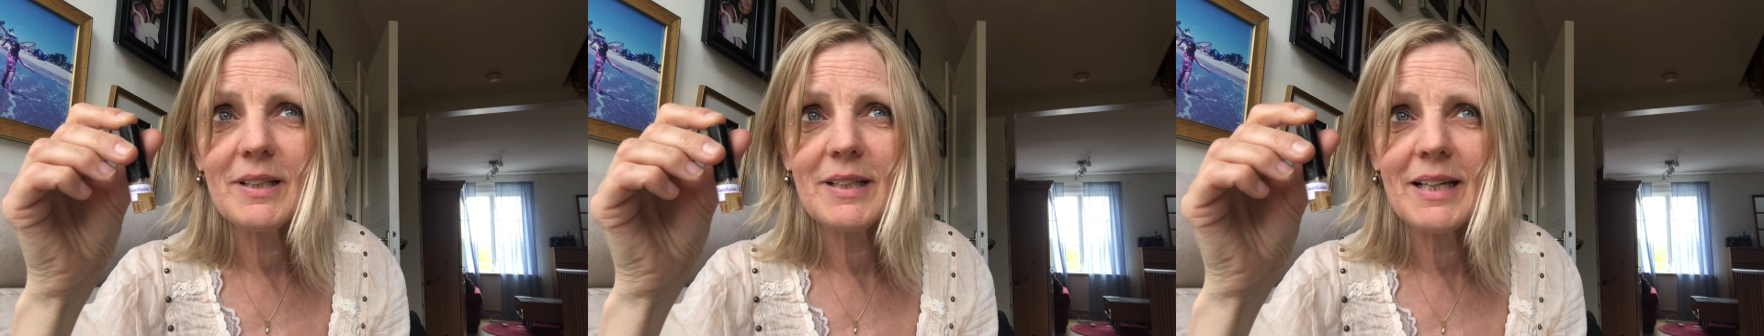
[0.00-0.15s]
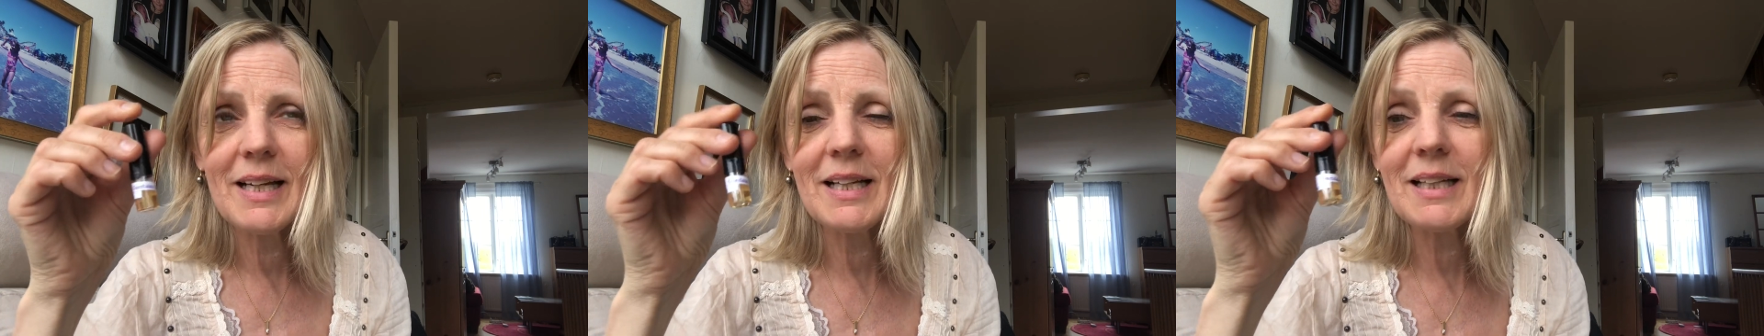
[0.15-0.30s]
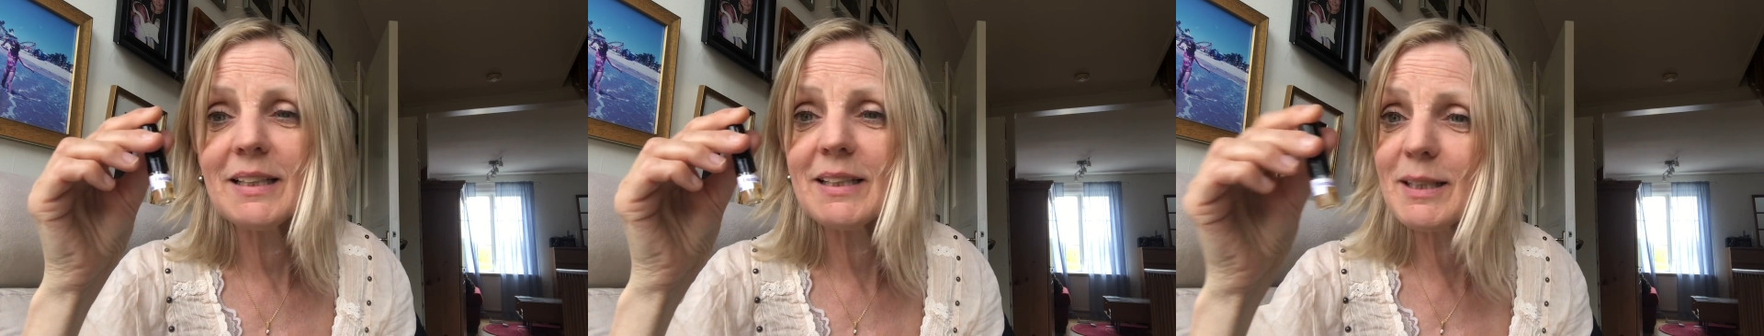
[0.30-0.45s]

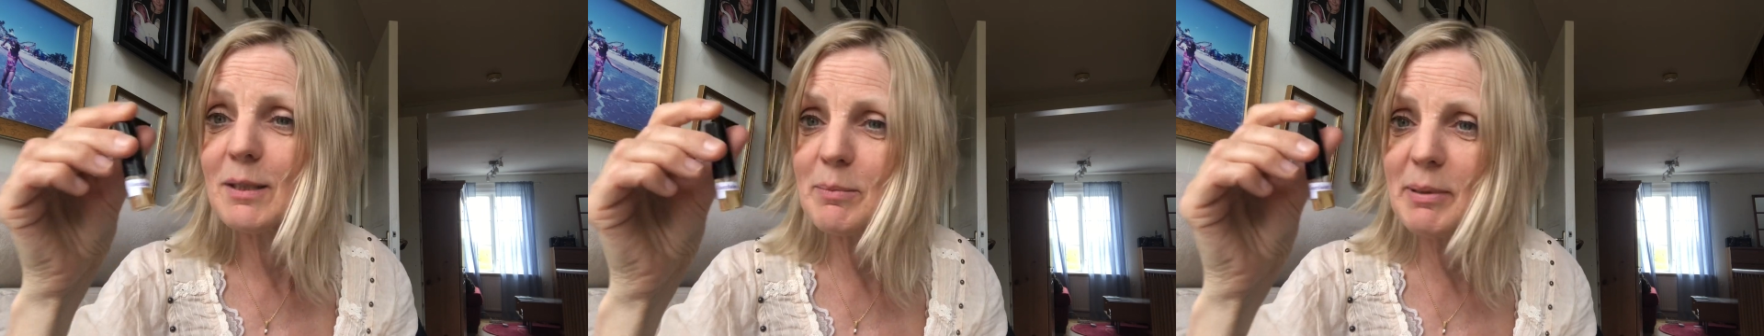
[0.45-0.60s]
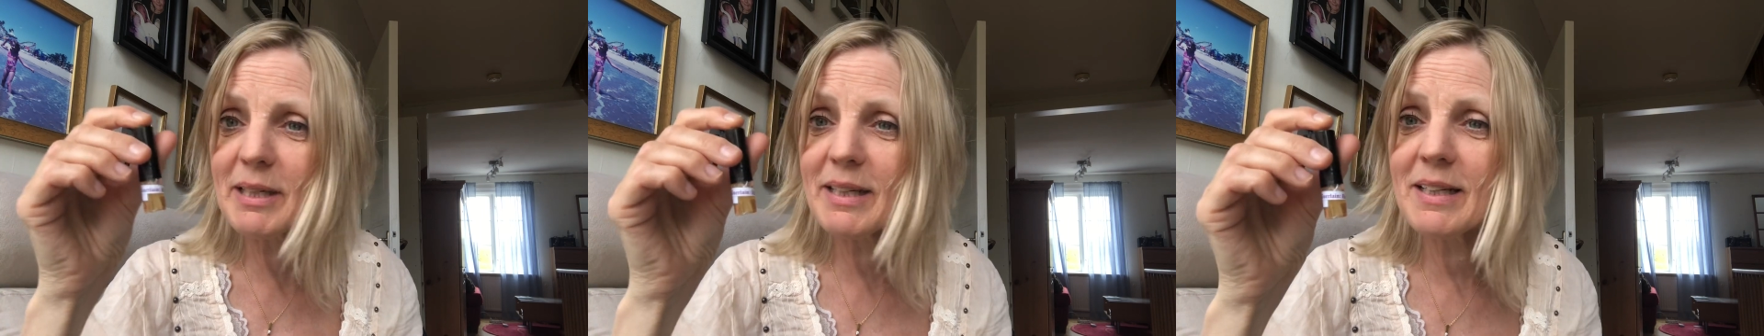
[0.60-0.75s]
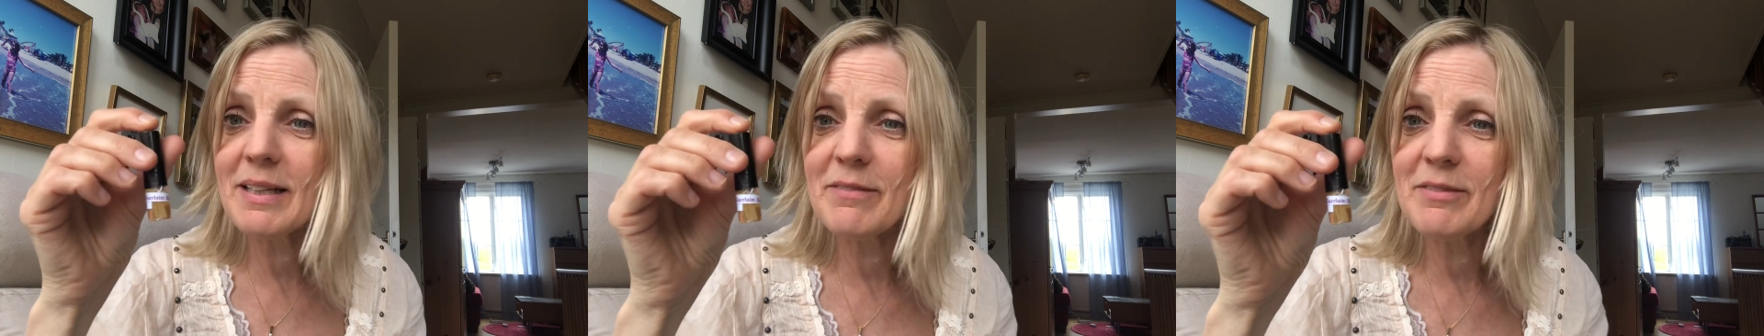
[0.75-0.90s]
and a little
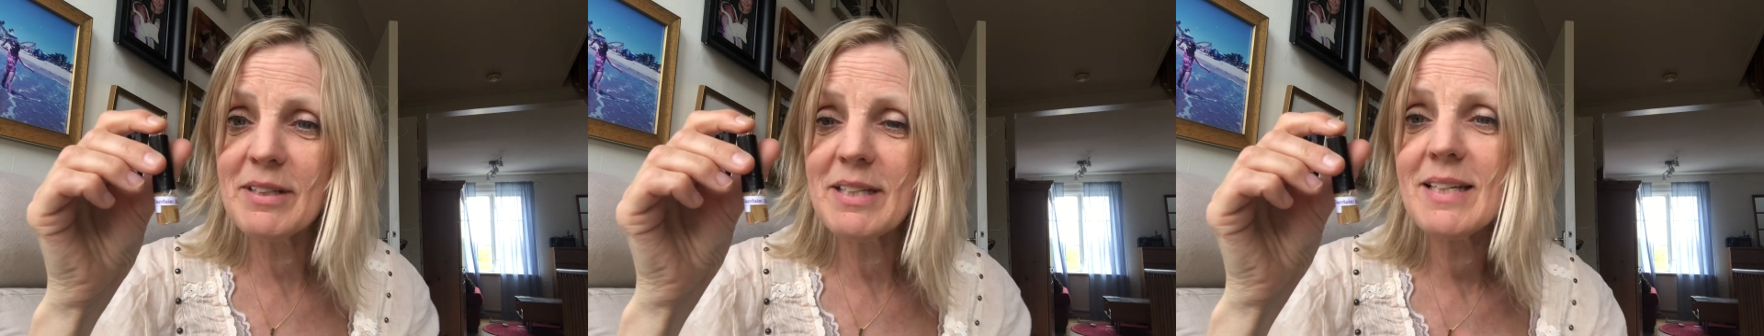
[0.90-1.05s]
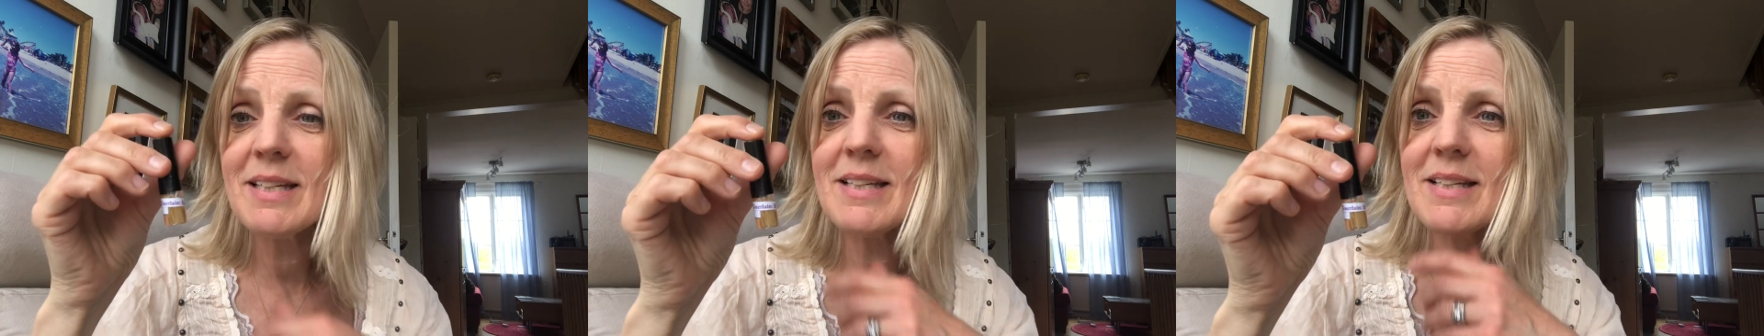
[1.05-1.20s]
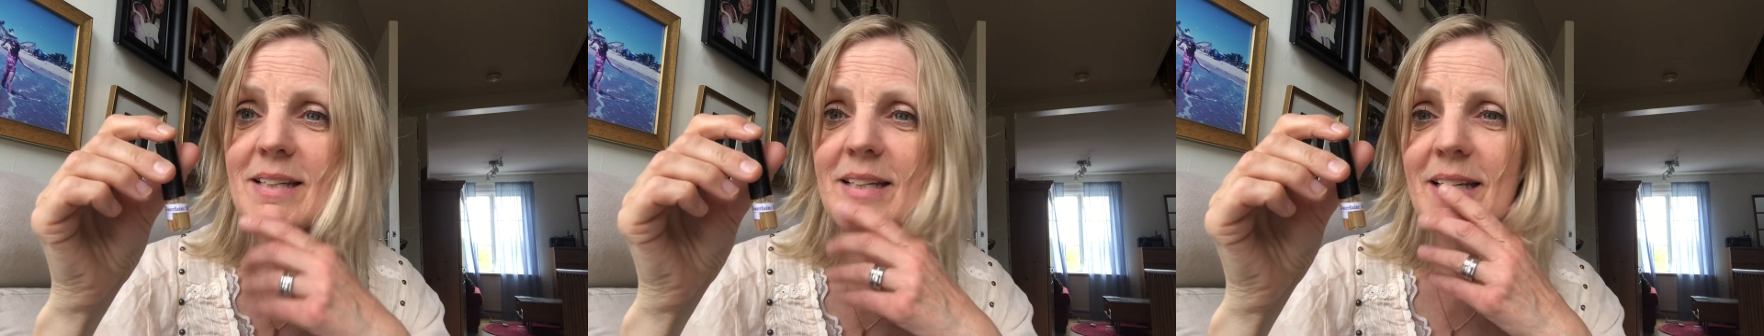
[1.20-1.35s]
bit of an
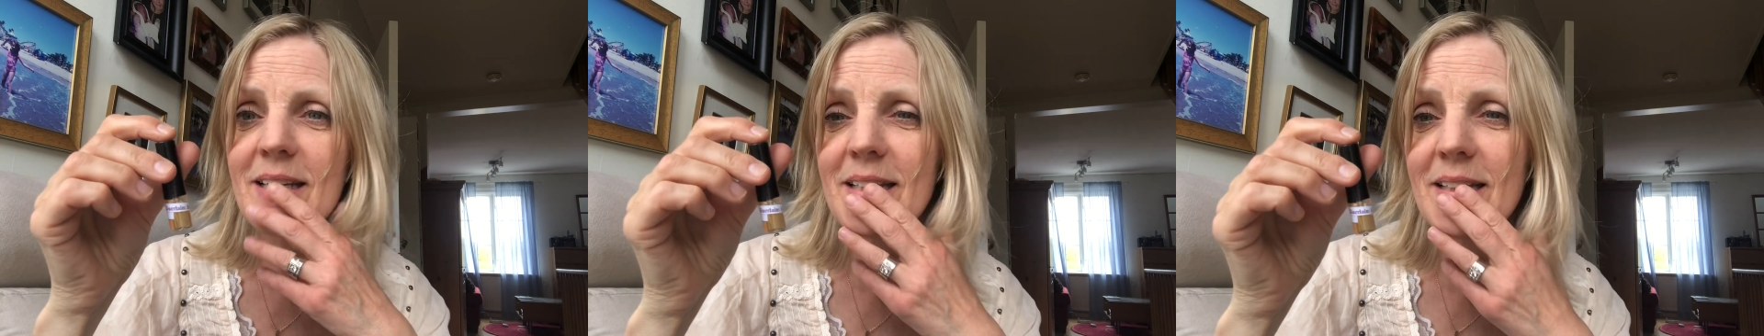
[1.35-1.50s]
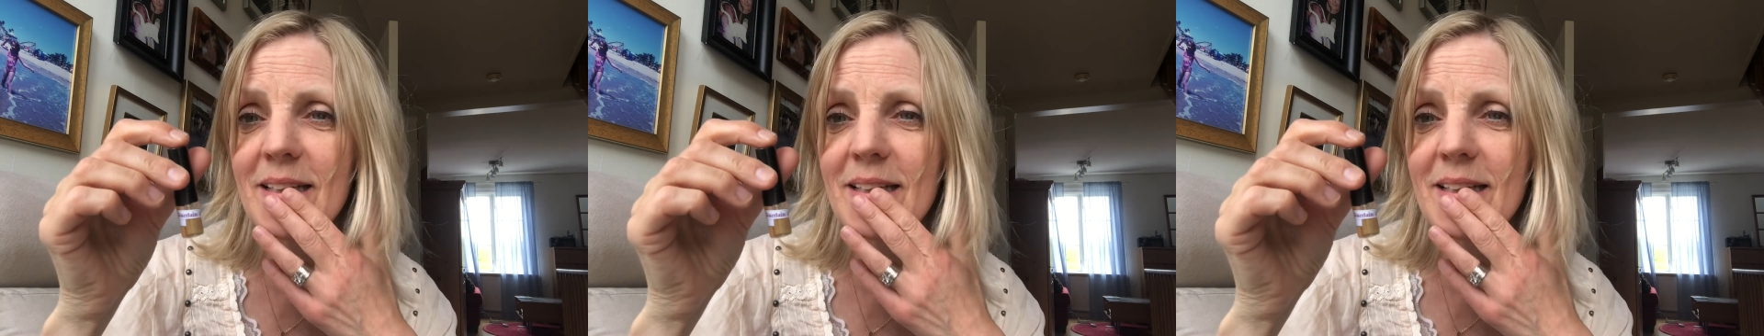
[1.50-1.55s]
e